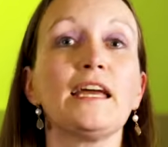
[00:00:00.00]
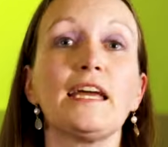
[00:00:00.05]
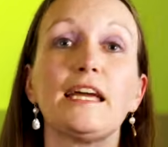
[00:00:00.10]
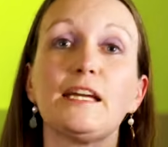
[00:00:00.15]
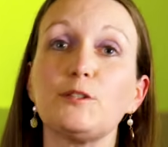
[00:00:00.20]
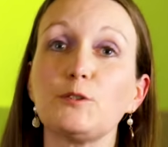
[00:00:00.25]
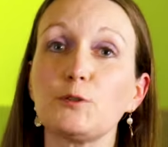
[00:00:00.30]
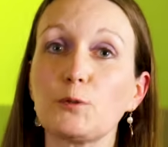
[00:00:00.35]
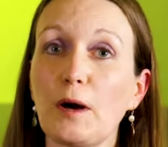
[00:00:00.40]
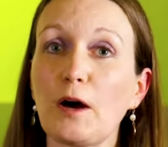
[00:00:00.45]

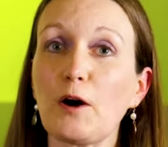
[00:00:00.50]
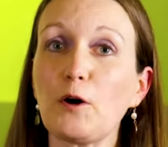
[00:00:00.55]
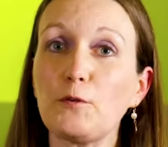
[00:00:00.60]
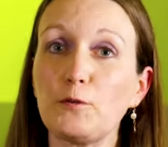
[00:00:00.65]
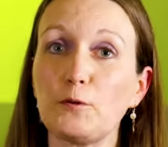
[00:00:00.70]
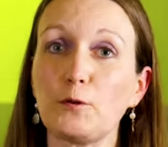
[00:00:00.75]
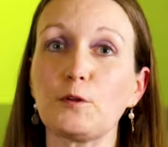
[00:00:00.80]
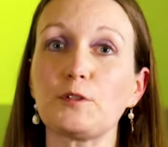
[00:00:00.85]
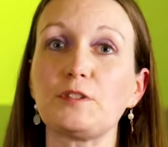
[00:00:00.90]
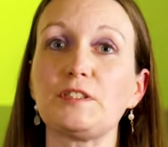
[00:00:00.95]
In
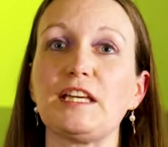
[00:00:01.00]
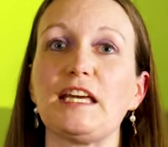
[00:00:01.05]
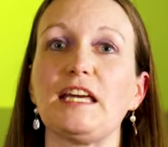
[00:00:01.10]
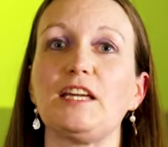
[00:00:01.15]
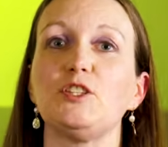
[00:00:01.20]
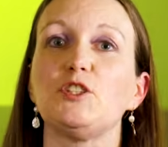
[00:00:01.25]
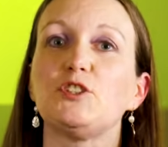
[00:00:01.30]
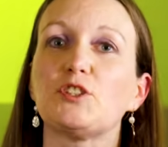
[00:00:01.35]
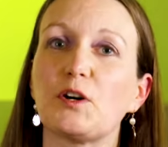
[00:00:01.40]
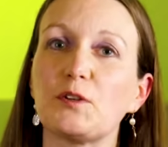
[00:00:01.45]

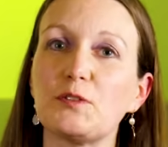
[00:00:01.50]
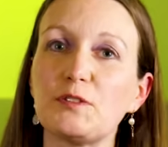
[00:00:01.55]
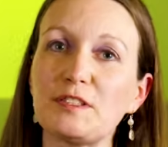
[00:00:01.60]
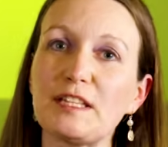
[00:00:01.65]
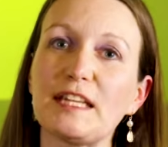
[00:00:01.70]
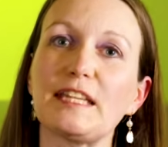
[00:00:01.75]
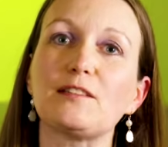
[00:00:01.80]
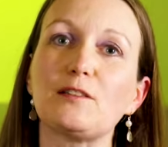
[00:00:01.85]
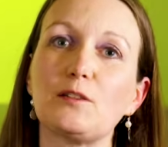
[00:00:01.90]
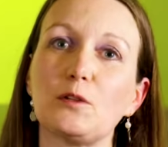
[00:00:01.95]
1214, John
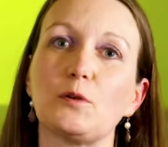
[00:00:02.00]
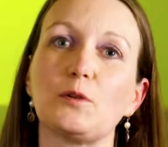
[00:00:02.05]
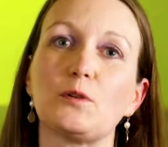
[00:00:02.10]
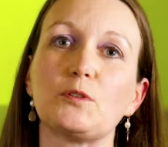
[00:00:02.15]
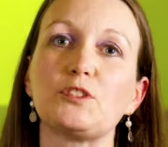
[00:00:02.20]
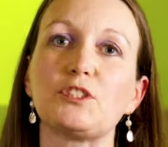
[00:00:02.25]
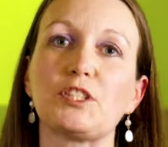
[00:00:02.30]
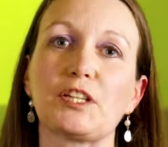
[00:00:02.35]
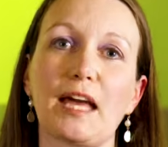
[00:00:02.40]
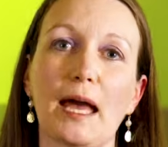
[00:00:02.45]
did
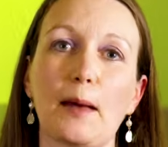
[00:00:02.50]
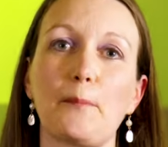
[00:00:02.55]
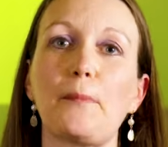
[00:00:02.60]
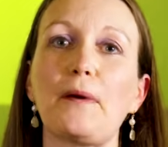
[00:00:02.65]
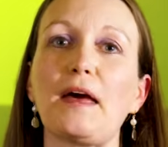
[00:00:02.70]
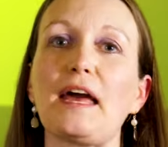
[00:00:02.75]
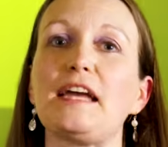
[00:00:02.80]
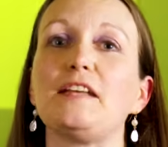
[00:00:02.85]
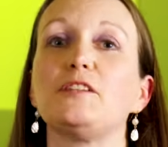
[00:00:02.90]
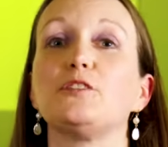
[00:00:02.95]
launch a
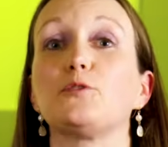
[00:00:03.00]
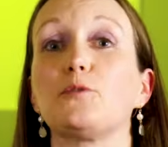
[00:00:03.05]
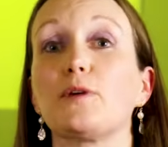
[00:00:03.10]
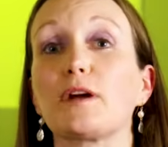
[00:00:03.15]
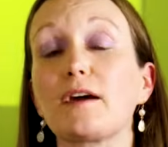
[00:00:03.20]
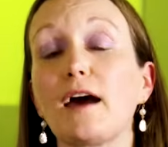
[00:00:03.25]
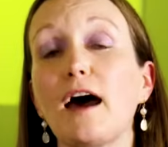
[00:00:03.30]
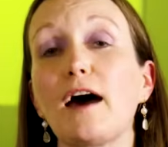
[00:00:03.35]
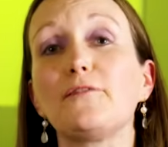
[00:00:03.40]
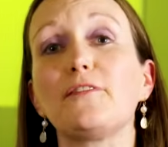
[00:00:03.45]
campaign to
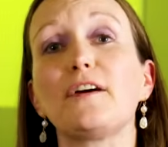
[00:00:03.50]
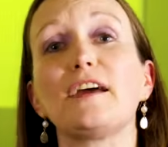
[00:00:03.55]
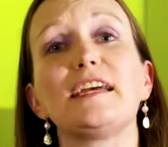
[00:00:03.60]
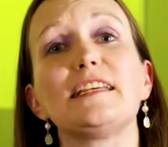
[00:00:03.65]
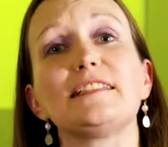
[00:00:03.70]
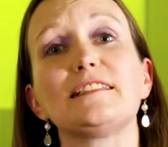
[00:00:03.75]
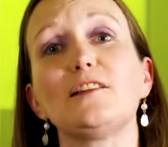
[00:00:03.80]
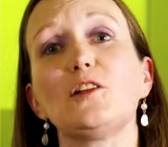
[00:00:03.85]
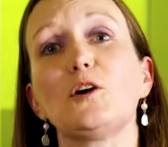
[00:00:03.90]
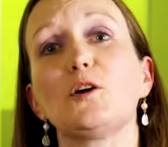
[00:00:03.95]
recover
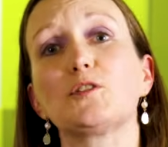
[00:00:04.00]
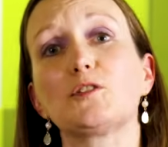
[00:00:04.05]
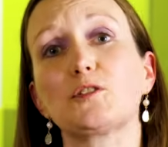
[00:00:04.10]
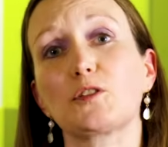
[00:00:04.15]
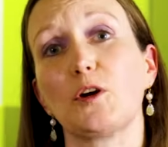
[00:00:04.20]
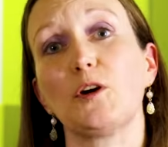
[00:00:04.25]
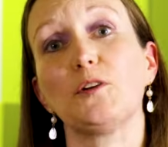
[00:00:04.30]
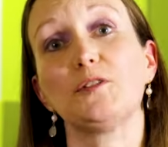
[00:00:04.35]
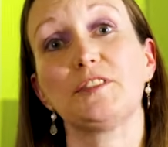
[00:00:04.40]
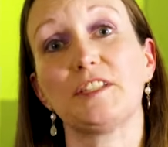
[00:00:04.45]
his lost
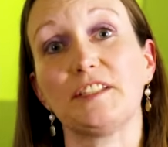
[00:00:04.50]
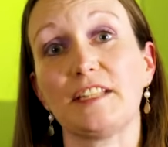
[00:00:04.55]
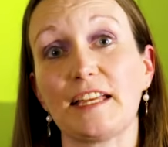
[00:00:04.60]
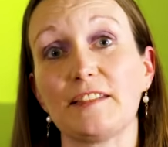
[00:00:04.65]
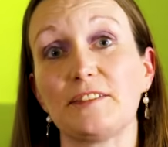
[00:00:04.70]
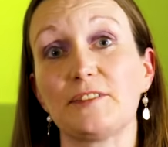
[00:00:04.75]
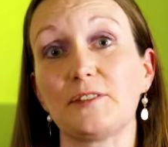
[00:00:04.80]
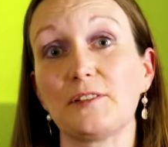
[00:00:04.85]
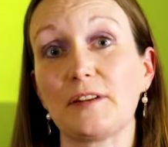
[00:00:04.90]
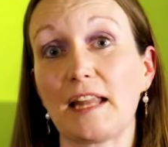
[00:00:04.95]

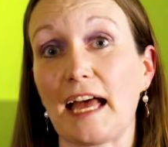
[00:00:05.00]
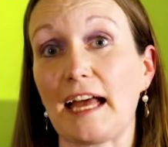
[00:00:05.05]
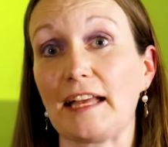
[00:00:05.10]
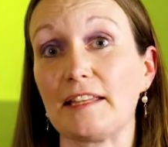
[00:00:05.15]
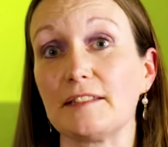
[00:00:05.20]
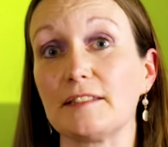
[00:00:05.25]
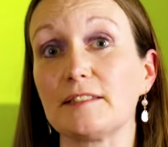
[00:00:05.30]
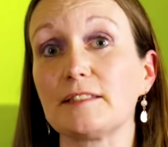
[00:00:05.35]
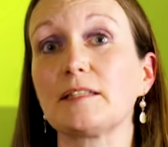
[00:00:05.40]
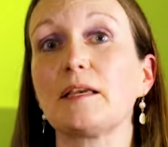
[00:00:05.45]
continental
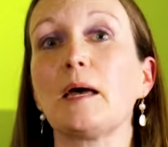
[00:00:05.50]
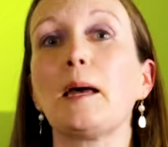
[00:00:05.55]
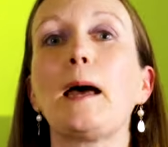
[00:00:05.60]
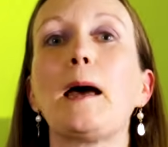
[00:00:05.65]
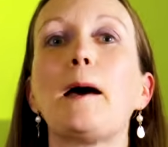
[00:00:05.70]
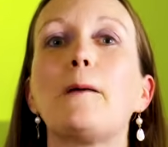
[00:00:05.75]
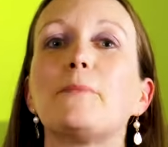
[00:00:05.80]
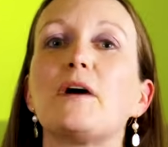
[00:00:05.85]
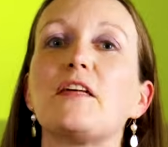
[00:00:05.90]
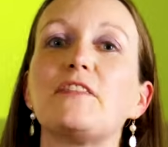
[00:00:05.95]
lands,
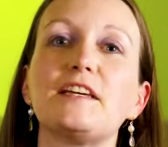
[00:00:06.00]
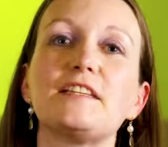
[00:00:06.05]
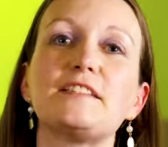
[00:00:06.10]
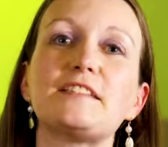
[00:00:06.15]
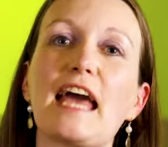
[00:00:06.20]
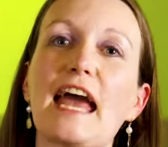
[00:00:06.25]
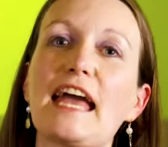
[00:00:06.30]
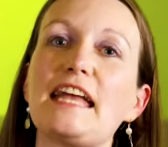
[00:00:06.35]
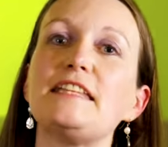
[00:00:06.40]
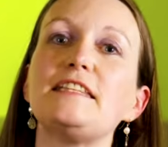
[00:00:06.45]
but
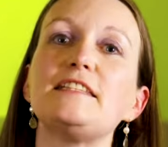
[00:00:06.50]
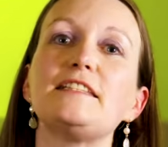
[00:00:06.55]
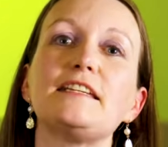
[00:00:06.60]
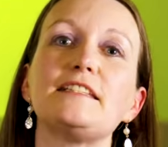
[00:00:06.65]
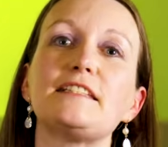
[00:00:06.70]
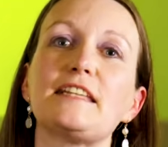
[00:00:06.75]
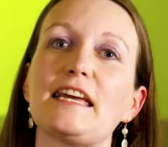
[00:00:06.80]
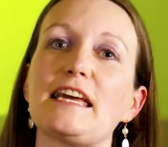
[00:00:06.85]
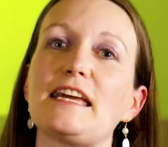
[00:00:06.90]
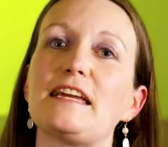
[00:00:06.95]
this
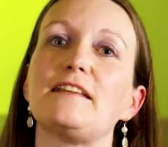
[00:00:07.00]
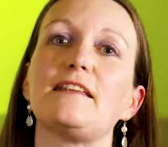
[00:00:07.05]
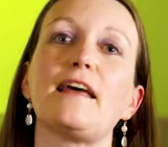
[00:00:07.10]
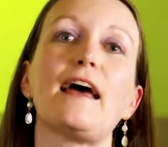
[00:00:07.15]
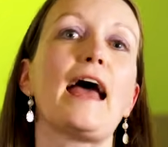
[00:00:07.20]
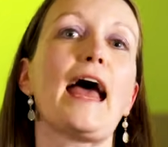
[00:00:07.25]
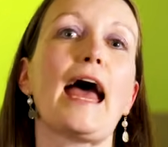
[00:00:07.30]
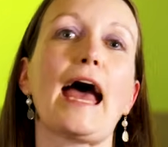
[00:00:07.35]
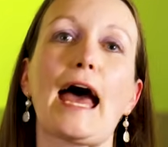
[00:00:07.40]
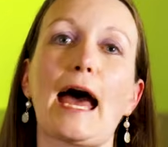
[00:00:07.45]
ended in
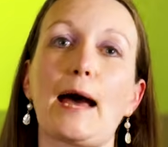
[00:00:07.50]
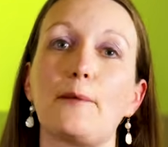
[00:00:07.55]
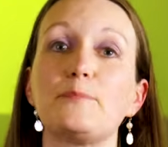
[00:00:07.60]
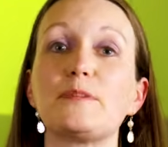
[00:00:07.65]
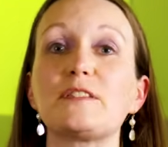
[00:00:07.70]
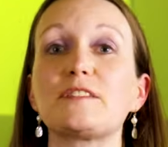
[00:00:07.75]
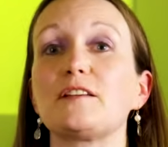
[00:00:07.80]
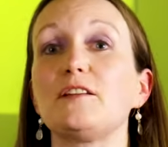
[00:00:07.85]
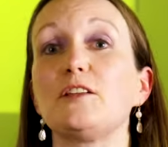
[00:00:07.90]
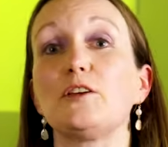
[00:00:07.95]

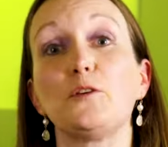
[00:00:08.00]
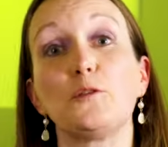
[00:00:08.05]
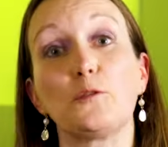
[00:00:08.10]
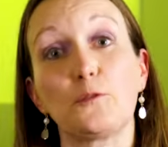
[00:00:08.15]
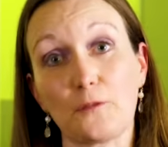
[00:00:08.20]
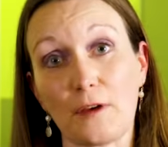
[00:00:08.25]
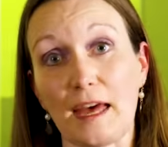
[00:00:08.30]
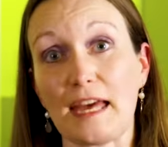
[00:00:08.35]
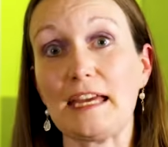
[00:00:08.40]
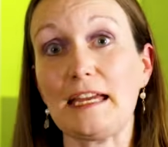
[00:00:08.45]
absolute
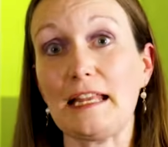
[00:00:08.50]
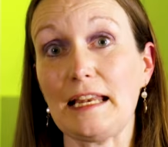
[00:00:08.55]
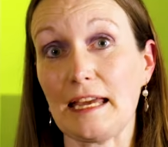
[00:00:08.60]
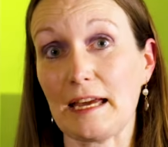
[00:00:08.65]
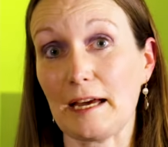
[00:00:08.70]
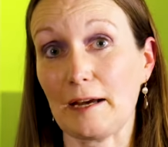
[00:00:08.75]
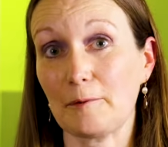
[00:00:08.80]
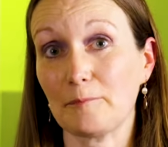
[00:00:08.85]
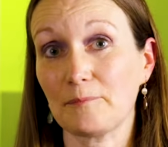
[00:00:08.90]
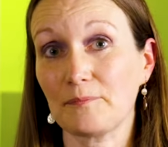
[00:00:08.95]

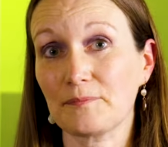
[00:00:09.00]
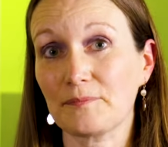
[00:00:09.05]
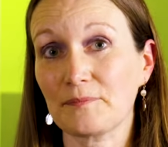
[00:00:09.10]
failure.